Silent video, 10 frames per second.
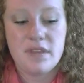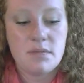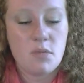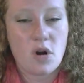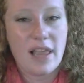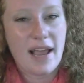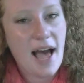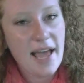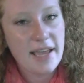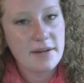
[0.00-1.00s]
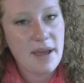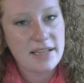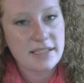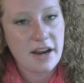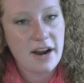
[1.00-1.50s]
more like high-end
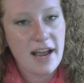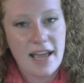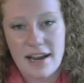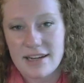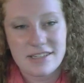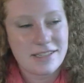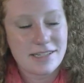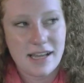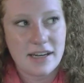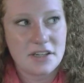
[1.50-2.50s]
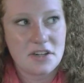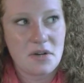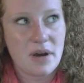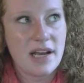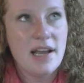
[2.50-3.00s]
mascara, and I just decided, you
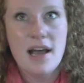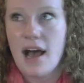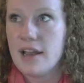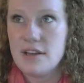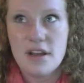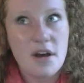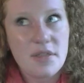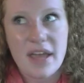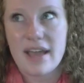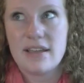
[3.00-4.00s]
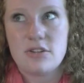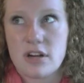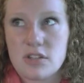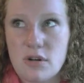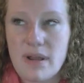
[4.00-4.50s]
know what, I know that
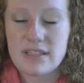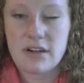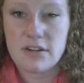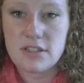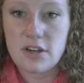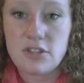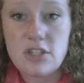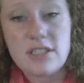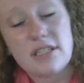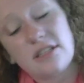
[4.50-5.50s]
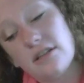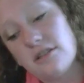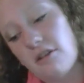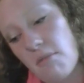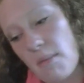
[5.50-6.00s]
drugstore mascaras are just as good.
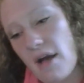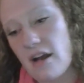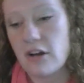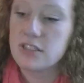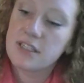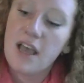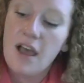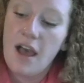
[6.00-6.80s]
Sorry, my back hurts.